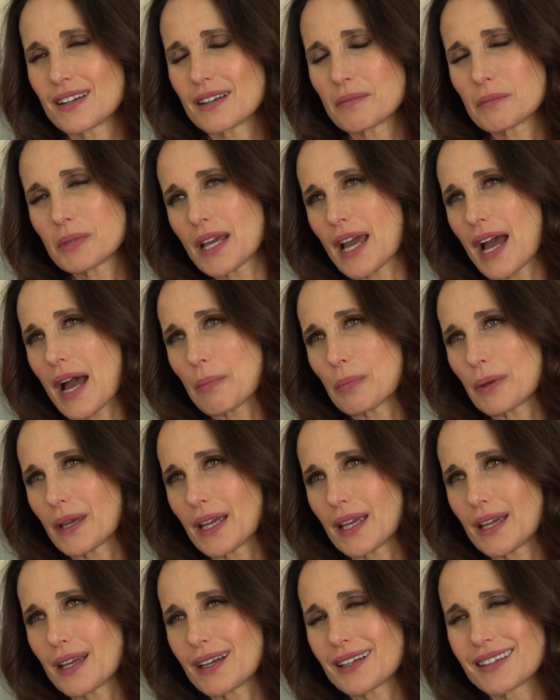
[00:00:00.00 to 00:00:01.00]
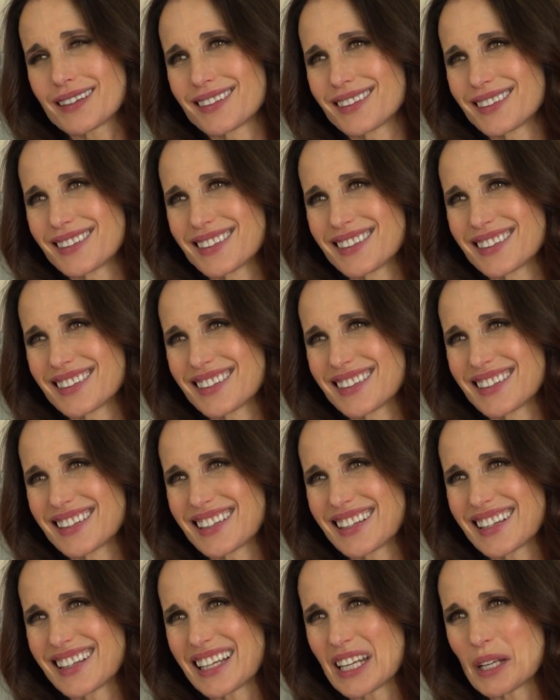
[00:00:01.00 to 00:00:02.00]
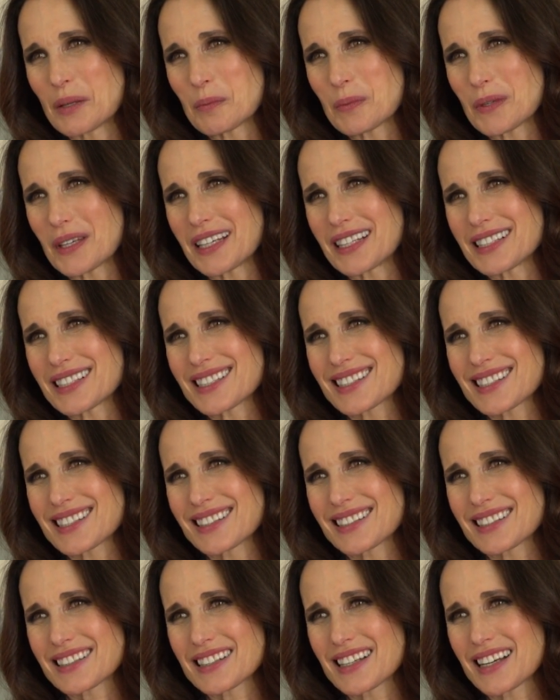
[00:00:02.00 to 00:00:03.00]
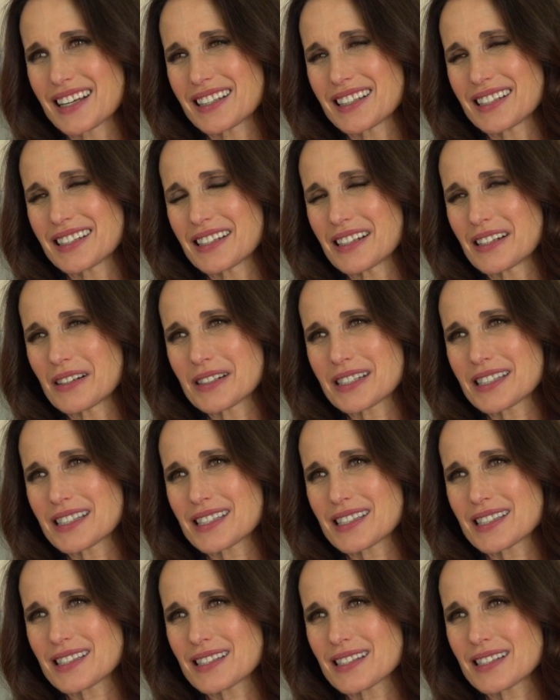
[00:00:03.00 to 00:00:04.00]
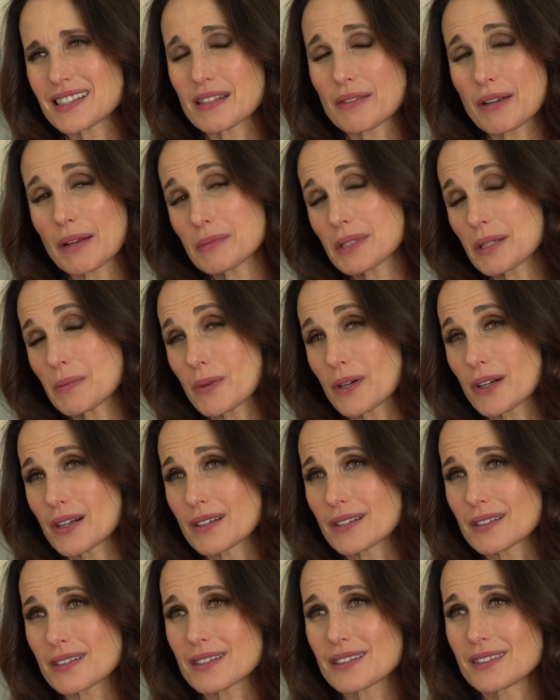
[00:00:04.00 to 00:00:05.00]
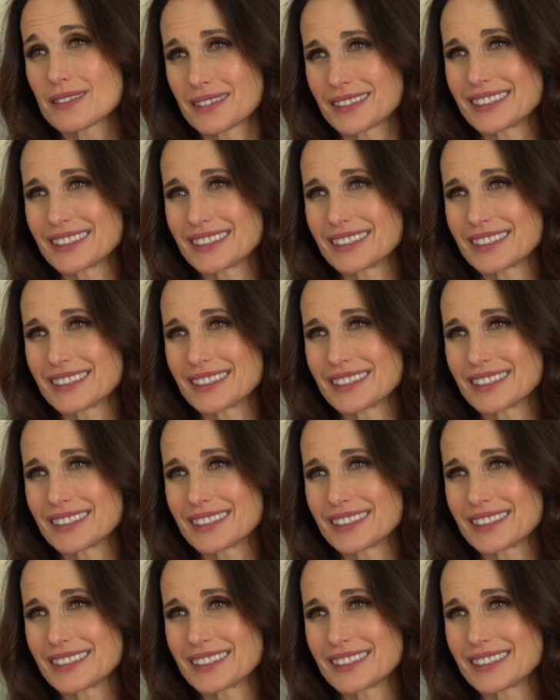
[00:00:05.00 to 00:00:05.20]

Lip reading: be happy and at peace. It's not, you know, it's sometimes it works.